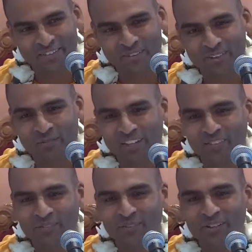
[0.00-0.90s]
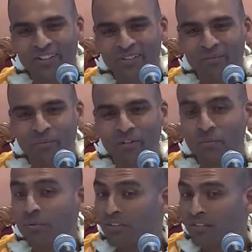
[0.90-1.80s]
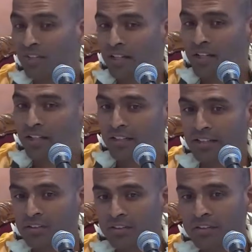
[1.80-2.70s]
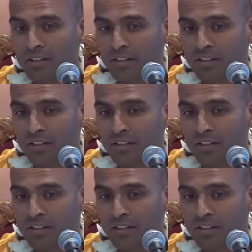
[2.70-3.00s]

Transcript: good metaphor, but specifically, yes.